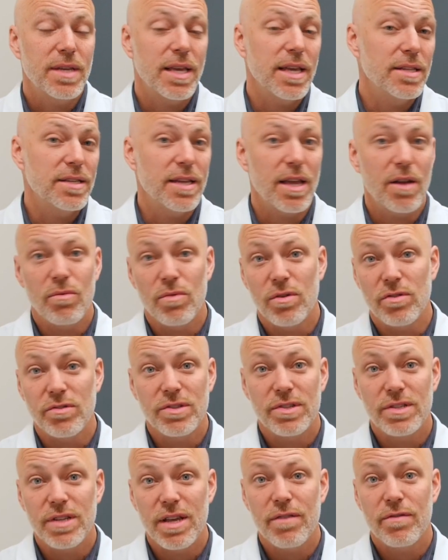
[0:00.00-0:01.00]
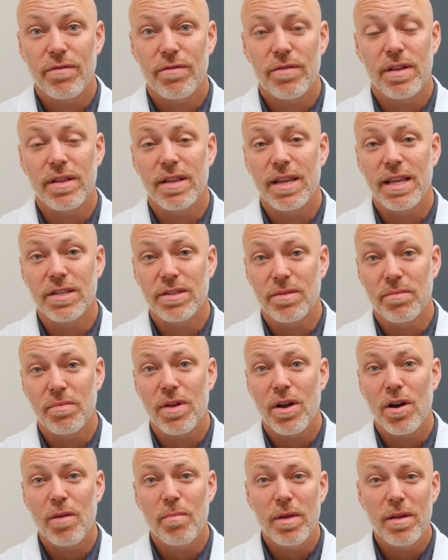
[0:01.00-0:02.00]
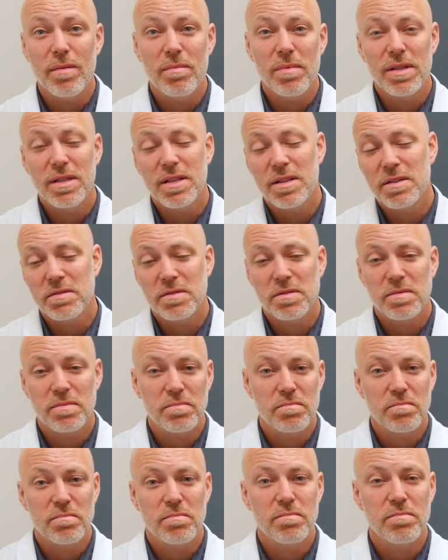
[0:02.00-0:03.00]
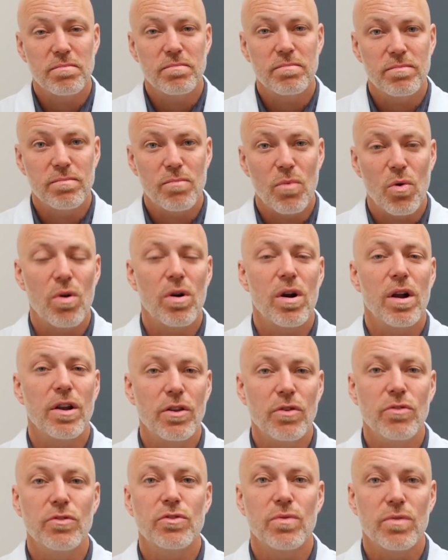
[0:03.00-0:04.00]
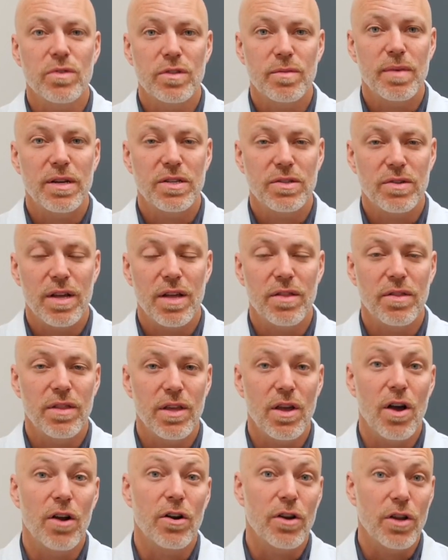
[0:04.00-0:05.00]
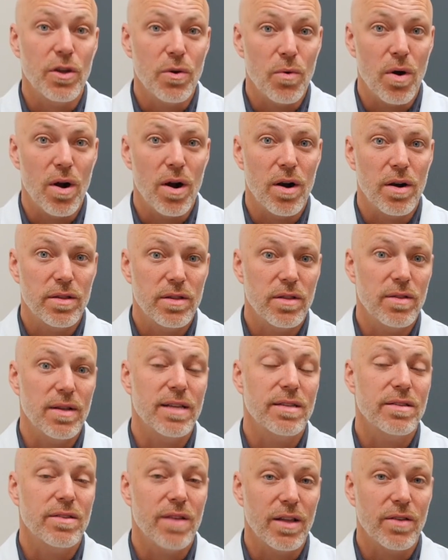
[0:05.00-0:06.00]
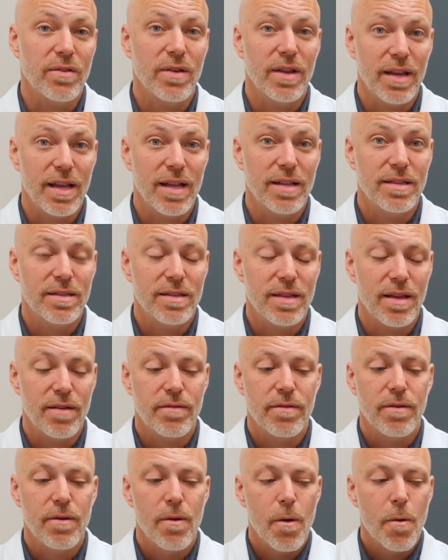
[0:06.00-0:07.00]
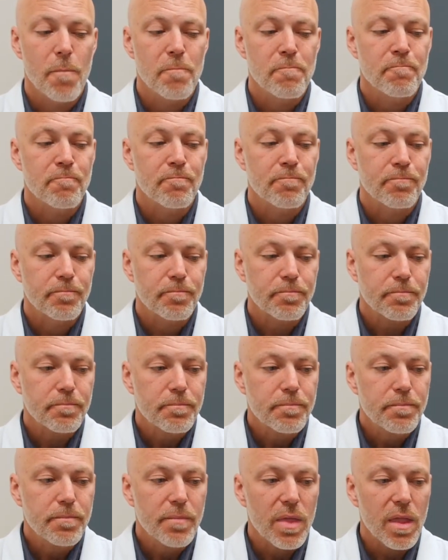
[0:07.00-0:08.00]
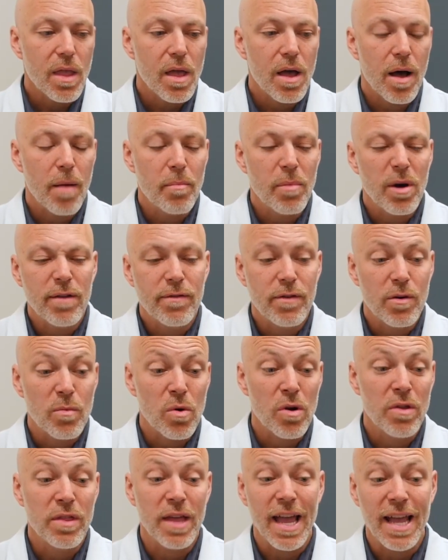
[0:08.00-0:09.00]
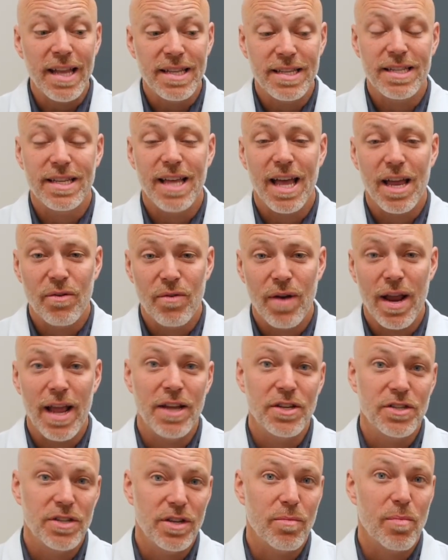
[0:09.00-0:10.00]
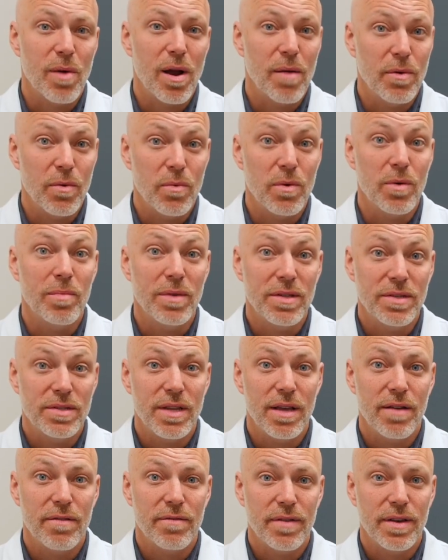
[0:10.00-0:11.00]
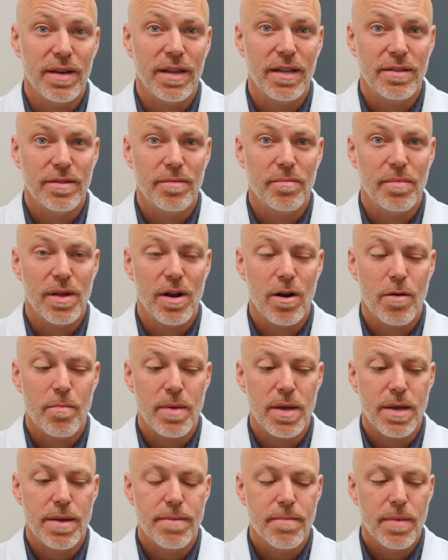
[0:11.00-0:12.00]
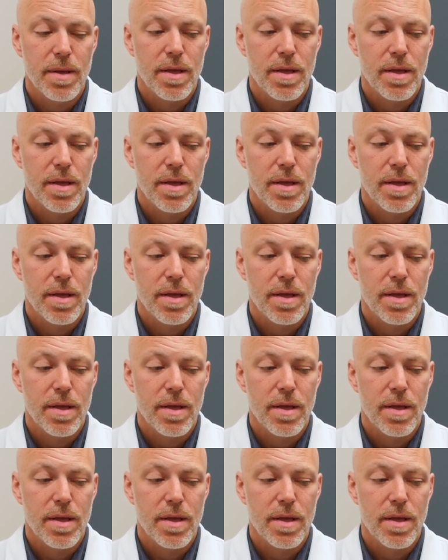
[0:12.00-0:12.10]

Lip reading: kids get real stiff and need some therapy, but that's more unusual, especially on the younger you are, the less likely to get stiff. But if you're more in the 8 to 10 range, you probably will be stiff and need some therapy.